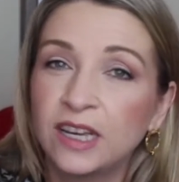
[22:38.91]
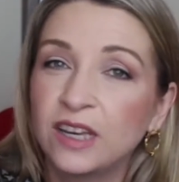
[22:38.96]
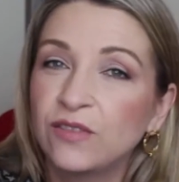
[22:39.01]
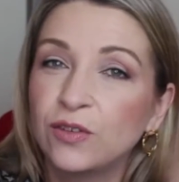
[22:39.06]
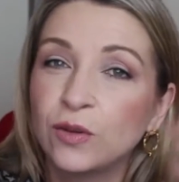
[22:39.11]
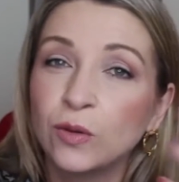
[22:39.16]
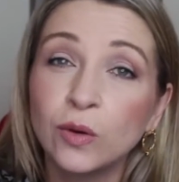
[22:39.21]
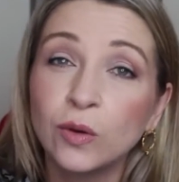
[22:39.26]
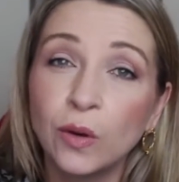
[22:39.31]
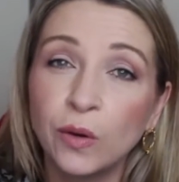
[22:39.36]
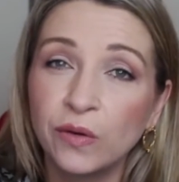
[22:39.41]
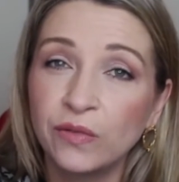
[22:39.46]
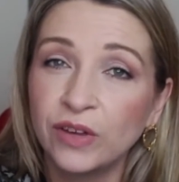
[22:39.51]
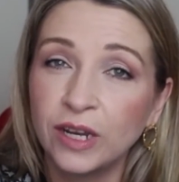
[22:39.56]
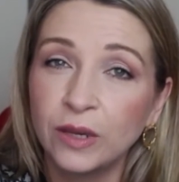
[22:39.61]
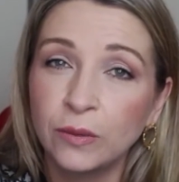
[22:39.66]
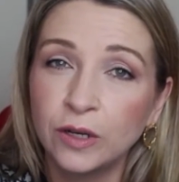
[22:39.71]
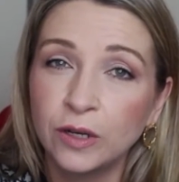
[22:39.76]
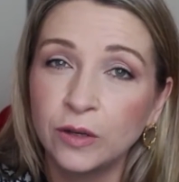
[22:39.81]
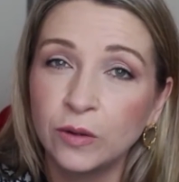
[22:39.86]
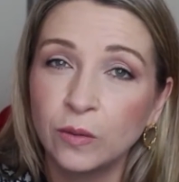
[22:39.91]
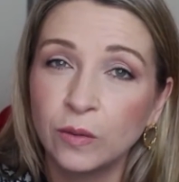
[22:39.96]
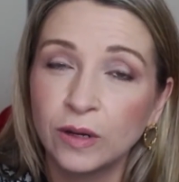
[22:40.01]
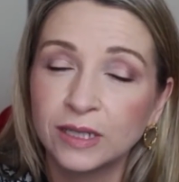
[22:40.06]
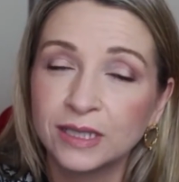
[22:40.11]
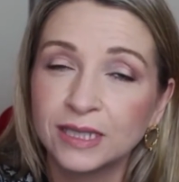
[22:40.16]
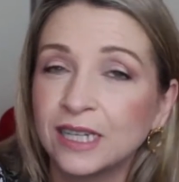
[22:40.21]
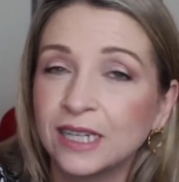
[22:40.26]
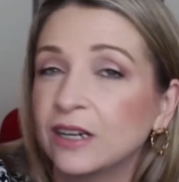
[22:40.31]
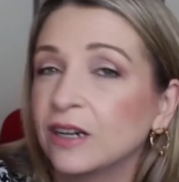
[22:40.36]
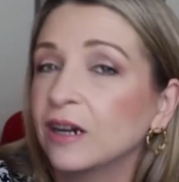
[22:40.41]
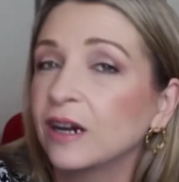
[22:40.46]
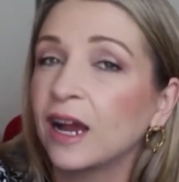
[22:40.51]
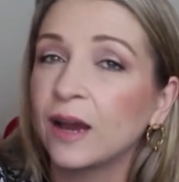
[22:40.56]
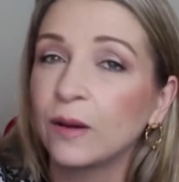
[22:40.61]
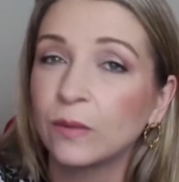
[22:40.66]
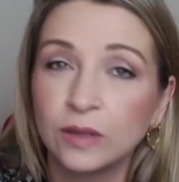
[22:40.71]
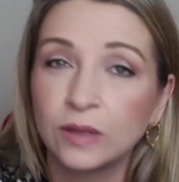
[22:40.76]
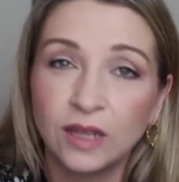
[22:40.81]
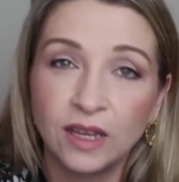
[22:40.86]
If you know of anyone who works there,
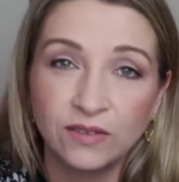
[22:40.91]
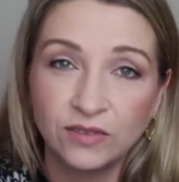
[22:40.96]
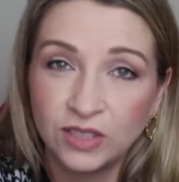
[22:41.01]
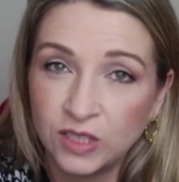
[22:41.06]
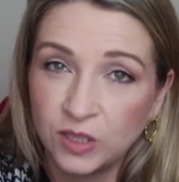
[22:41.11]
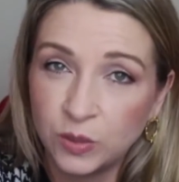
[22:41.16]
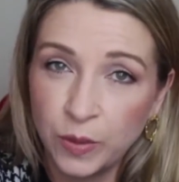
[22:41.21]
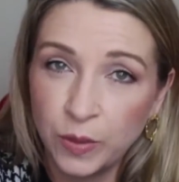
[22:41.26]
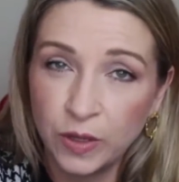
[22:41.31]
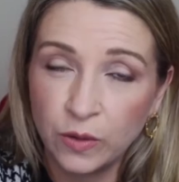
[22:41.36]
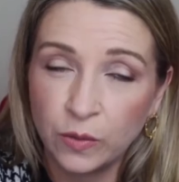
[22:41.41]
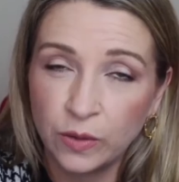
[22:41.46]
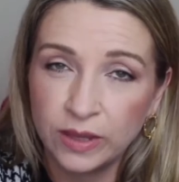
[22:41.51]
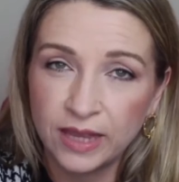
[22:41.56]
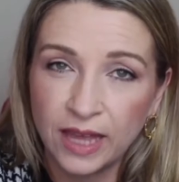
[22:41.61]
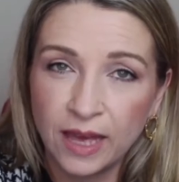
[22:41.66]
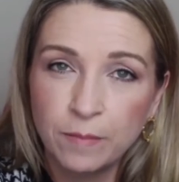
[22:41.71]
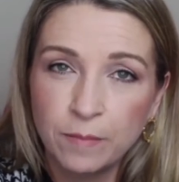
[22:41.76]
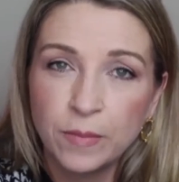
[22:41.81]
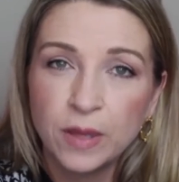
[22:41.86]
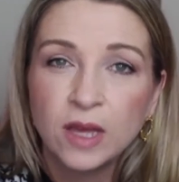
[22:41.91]
I would love to speak with them.